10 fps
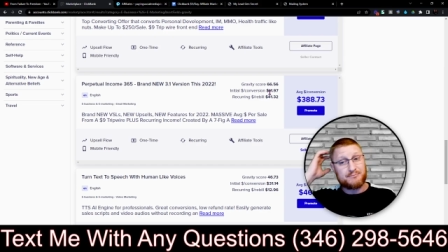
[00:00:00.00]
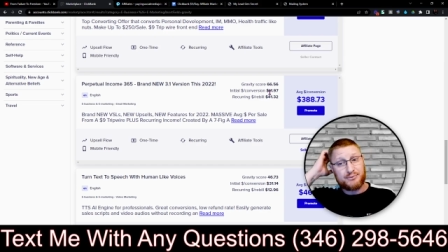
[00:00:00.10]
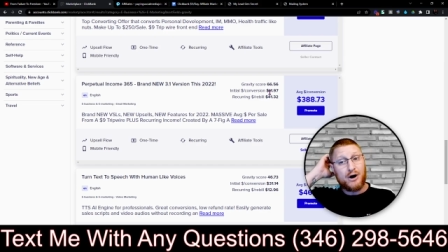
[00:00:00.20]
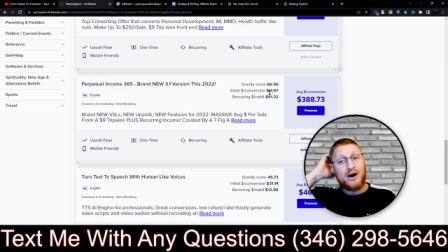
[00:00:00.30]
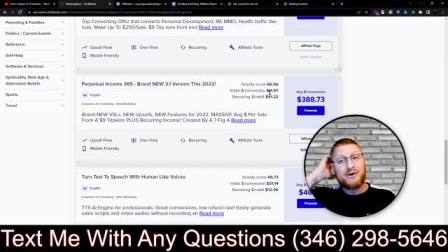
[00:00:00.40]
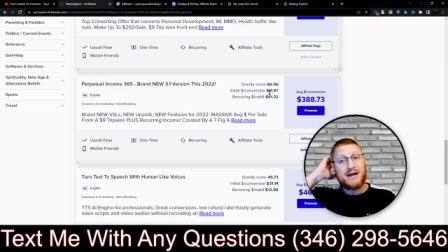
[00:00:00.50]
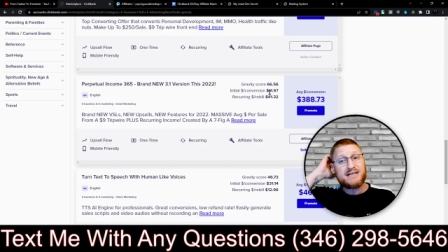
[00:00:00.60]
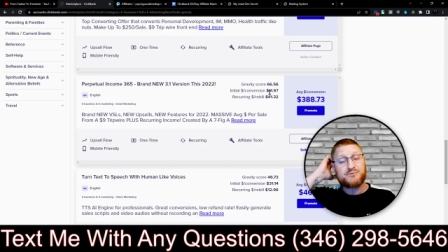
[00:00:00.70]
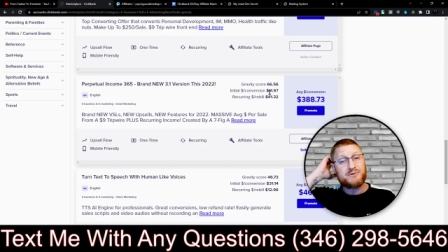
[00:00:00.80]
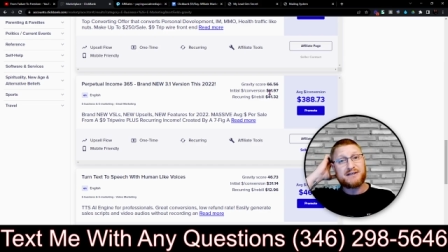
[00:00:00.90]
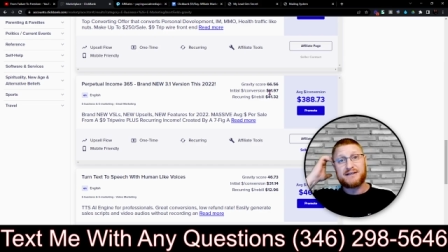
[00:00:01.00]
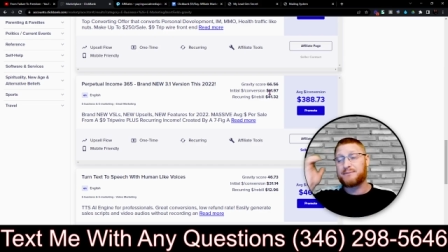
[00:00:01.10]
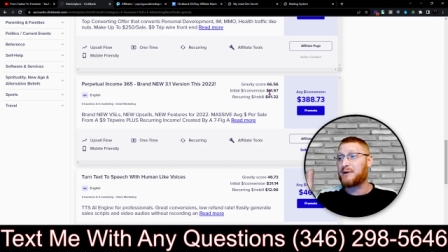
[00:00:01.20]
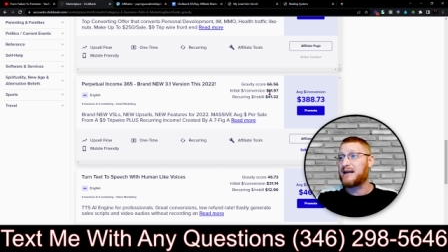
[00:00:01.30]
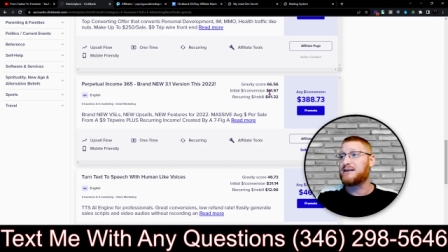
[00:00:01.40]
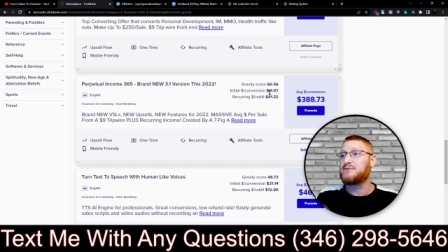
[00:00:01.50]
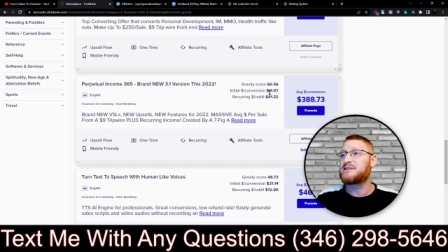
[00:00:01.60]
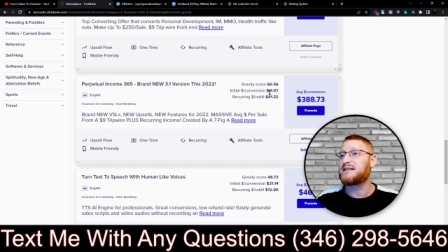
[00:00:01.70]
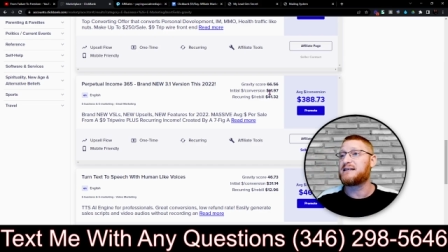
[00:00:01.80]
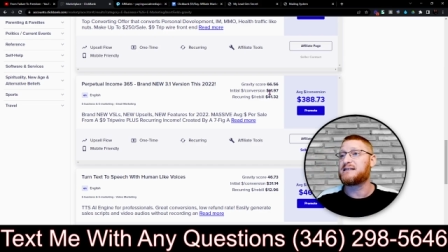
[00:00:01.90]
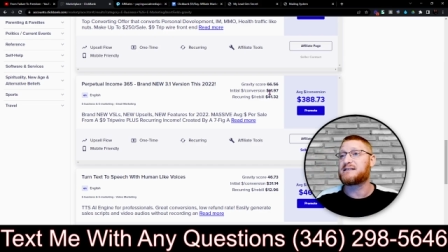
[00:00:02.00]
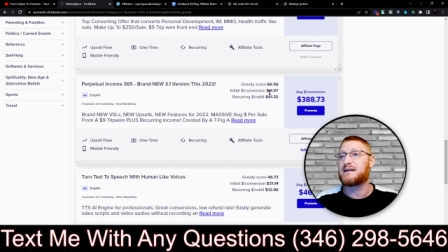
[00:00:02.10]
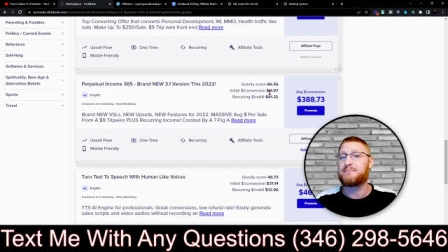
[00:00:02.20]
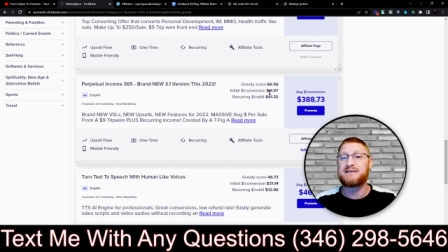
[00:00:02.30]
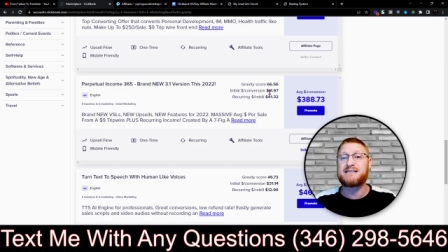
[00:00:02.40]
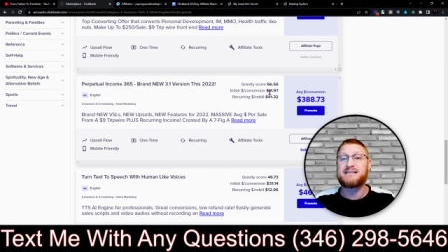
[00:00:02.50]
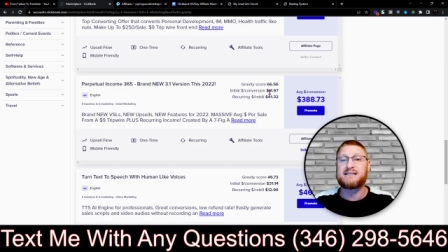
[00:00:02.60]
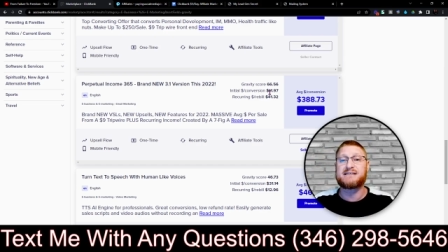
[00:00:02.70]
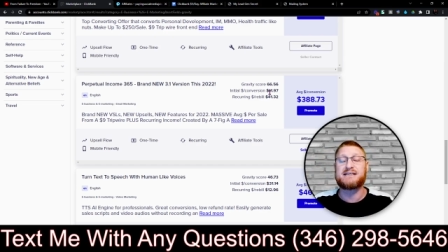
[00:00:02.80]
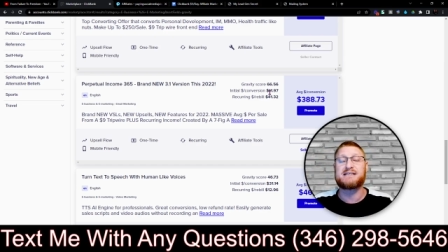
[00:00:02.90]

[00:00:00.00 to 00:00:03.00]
progress with by using these businesses and these